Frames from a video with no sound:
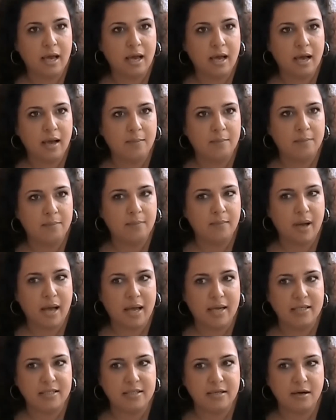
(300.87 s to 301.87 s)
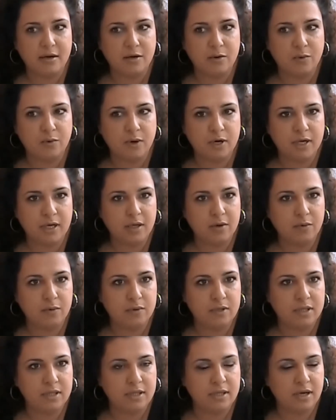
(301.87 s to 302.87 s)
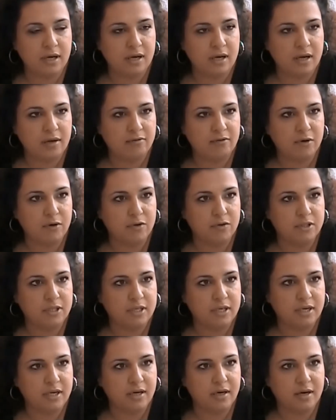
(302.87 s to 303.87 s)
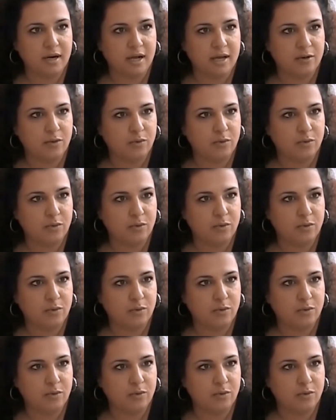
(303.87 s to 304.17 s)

I started working with a volunteer